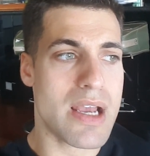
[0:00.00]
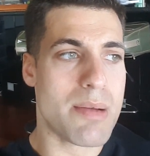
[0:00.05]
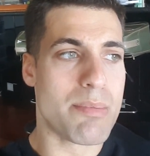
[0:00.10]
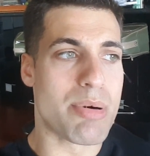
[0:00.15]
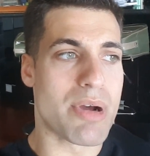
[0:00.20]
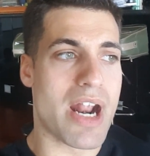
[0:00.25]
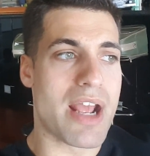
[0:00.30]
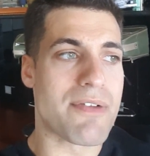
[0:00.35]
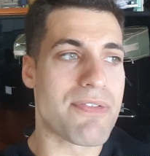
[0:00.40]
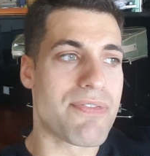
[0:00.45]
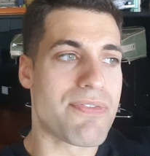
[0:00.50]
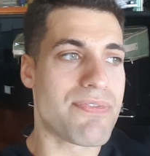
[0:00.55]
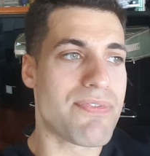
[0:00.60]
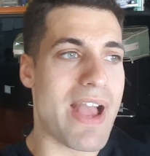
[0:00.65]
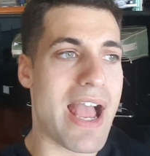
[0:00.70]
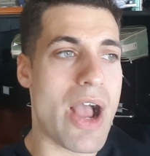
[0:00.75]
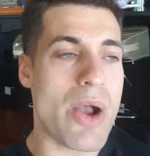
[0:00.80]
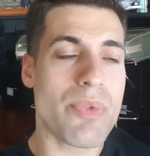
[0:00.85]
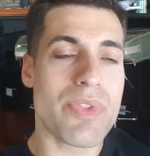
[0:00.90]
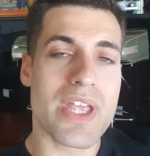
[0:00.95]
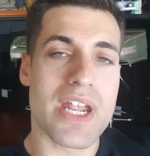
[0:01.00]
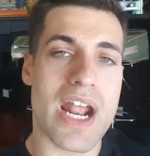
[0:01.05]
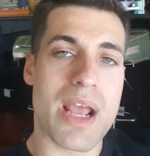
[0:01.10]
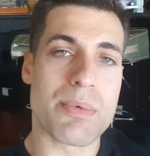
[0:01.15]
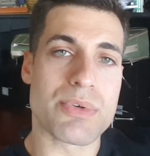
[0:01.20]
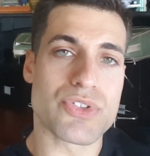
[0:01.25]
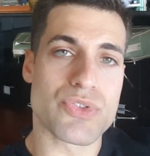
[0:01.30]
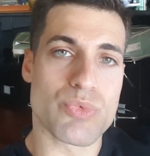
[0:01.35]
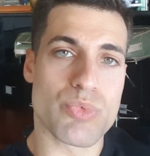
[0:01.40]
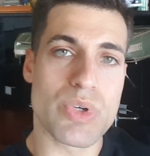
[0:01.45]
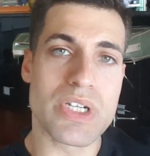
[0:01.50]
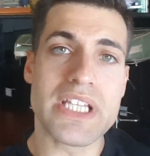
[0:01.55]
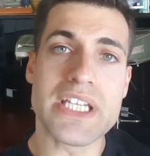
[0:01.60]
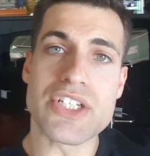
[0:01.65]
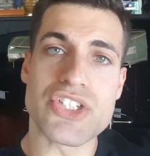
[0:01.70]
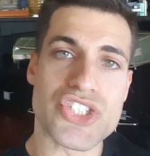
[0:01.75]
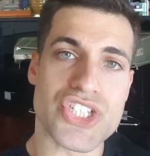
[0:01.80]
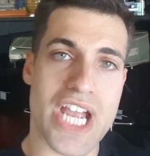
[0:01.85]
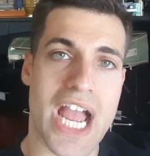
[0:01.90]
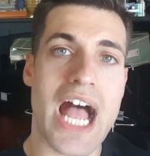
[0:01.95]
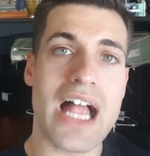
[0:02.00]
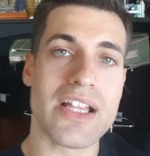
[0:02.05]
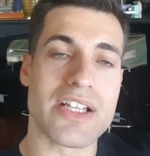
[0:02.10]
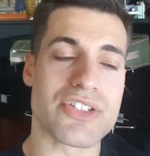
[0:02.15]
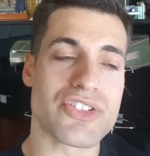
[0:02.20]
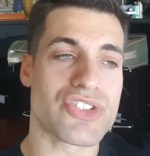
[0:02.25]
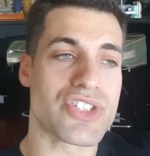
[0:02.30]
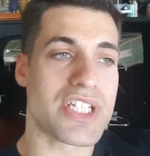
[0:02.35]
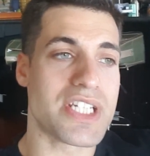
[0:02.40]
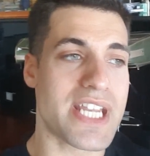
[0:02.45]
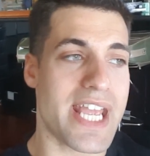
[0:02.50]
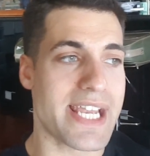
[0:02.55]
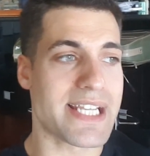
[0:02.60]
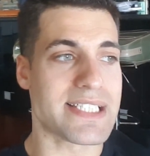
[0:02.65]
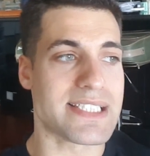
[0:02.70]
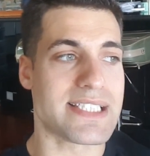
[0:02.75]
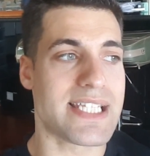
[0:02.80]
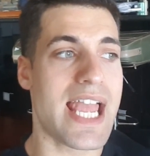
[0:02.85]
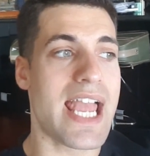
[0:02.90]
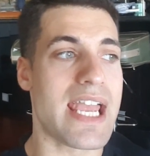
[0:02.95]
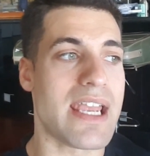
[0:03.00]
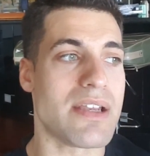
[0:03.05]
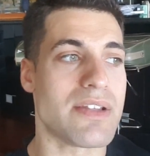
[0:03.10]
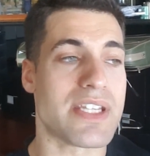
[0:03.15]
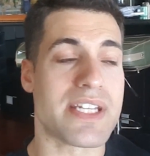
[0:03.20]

but I found that I was really challenged the next day.